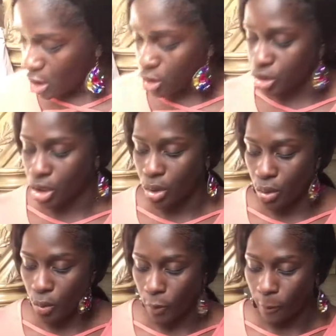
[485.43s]

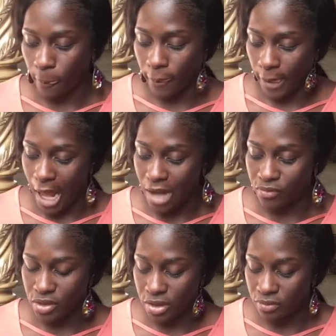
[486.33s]
So I
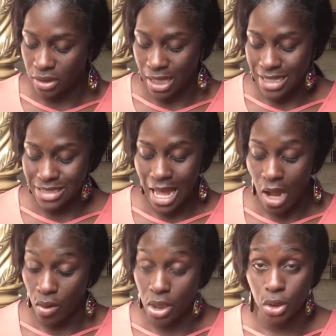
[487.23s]
really realize
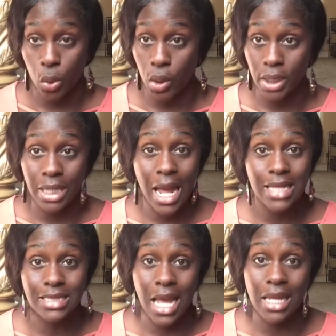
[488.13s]
how
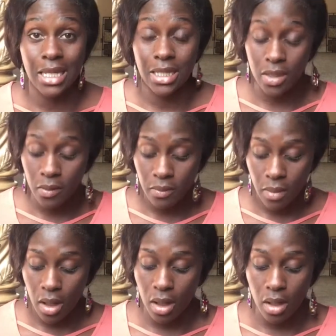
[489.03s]
unorganized I am.
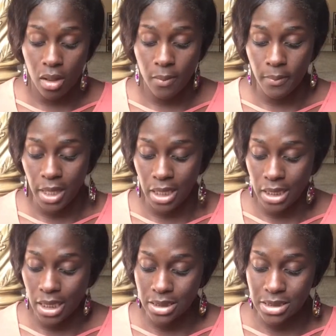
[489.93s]

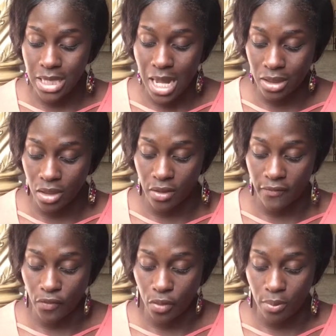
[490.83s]
And it's not good
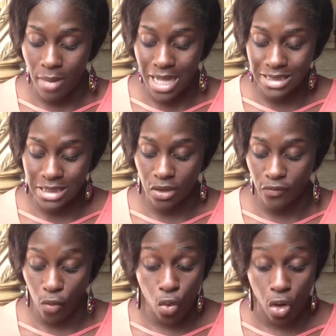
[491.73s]
for myself
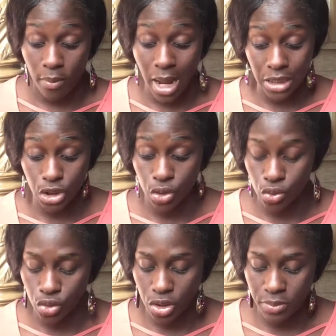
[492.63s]
or my
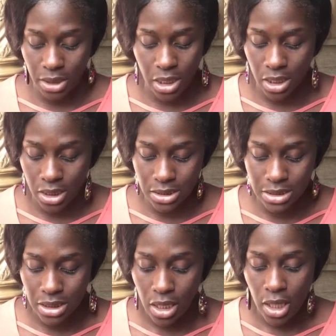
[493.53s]
children
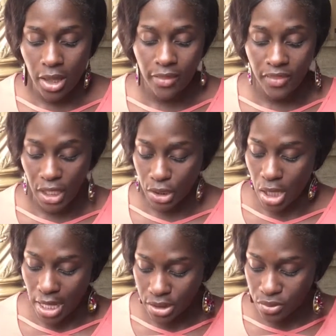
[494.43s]
because they're
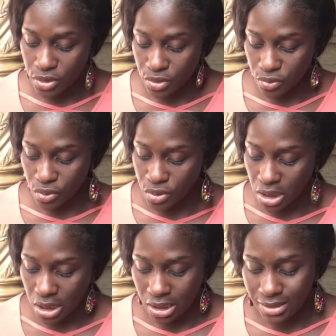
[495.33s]
not used to
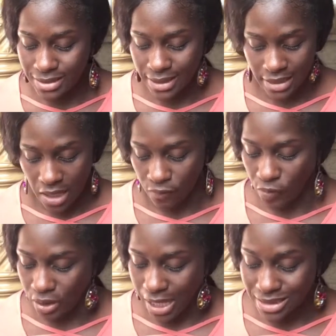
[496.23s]
routines. And I'm
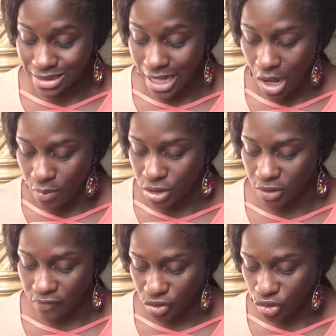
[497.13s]
realizing how much
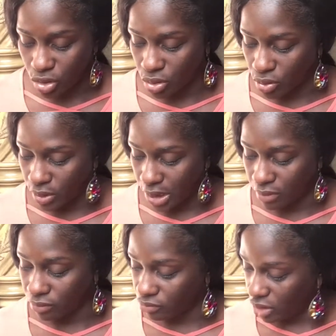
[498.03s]
of a struggle it
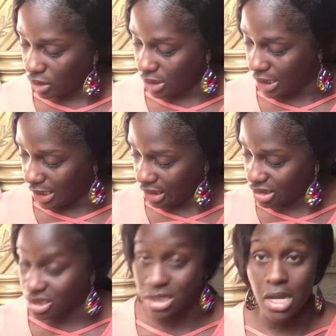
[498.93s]
really
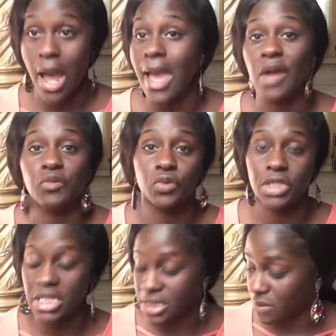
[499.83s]
is to not have
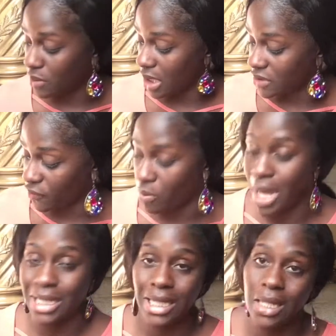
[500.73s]
routines in place for
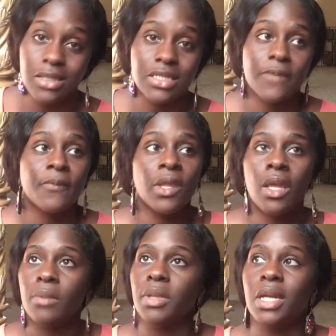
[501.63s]
my kids
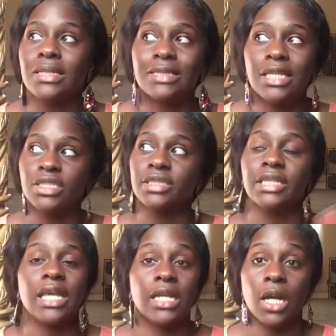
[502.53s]
because they
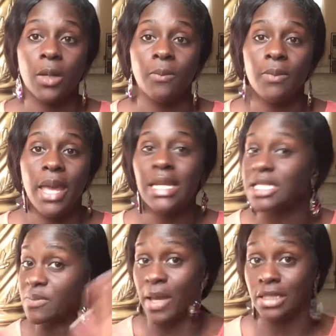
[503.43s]
just get up and
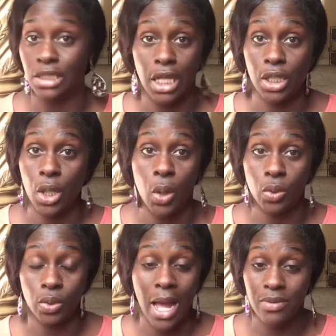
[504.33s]
expect the day to
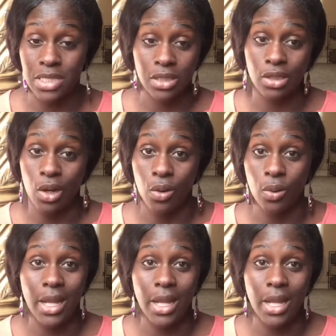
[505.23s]
go how it's going to go.